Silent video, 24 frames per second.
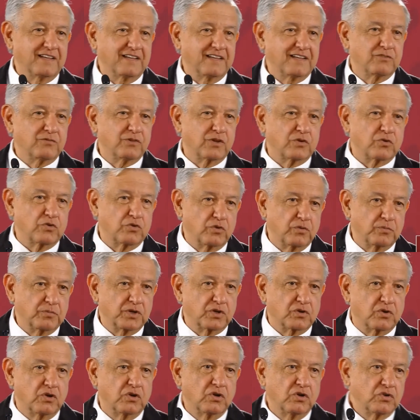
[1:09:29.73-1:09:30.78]
things are
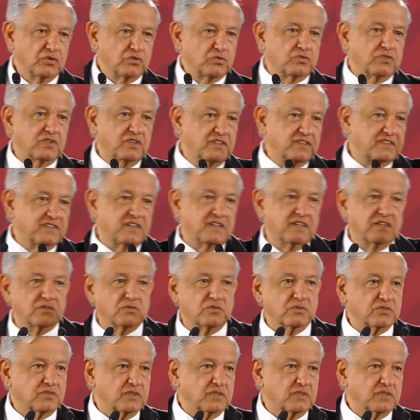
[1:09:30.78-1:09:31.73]
bad in